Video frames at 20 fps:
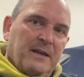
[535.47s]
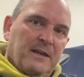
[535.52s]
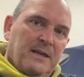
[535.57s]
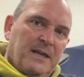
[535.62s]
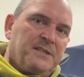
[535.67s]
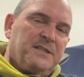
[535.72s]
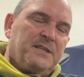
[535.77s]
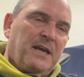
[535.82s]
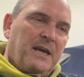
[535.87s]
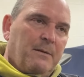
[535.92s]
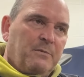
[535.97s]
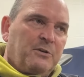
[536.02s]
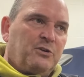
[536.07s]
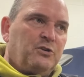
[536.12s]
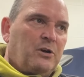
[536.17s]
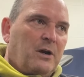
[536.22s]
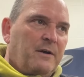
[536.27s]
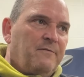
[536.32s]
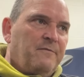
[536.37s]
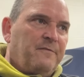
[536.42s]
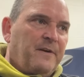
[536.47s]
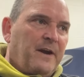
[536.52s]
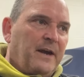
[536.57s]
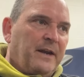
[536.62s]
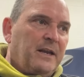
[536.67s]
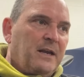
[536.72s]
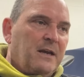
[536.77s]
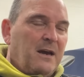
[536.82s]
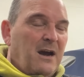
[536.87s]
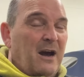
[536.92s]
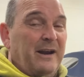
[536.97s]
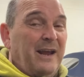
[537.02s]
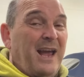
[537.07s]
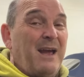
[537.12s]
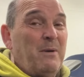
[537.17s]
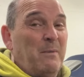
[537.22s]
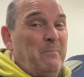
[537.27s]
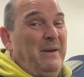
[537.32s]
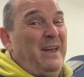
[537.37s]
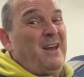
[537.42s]
Let's say I'm a Triumph fan, and I
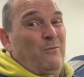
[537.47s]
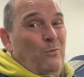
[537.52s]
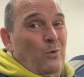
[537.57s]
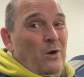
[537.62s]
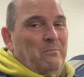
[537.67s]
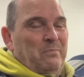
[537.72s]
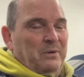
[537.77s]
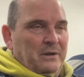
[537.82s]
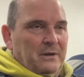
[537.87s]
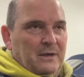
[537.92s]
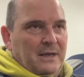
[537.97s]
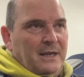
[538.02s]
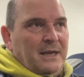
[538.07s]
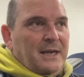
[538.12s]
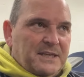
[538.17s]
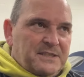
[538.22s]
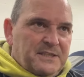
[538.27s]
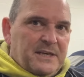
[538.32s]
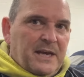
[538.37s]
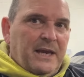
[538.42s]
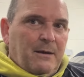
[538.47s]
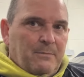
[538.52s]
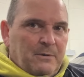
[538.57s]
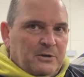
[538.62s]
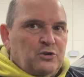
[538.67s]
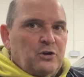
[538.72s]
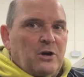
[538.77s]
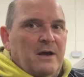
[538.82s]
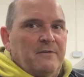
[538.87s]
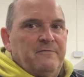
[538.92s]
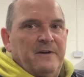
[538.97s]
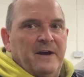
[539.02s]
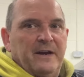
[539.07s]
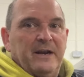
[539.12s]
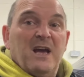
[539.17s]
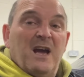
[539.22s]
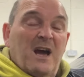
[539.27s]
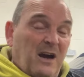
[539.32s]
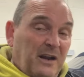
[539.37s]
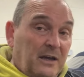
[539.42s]
am a bit of one, but let's say I'm a Triumph fan,
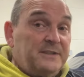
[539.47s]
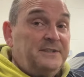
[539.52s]
and I